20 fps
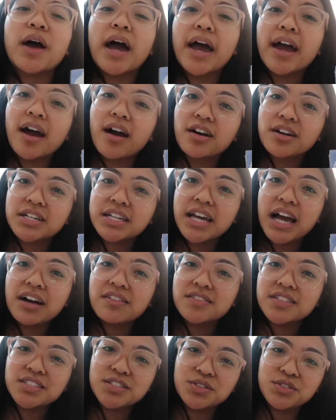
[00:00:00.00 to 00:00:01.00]
I already
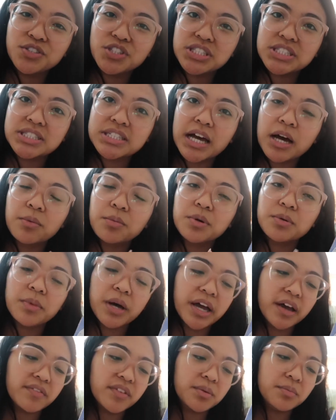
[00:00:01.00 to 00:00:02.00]
have the New Jeans album.
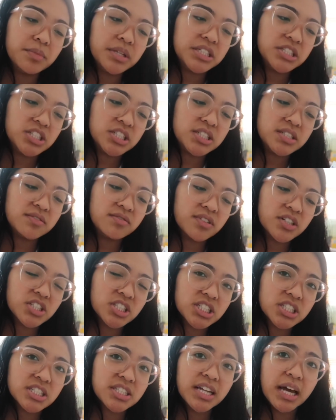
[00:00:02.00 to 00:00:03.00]
I have the Minji
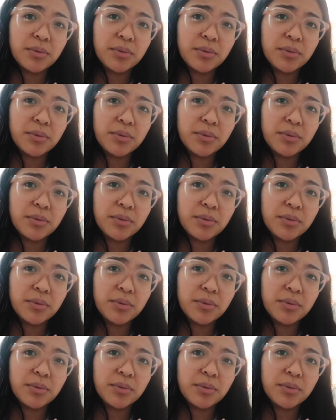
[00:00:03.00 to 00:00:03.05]
version.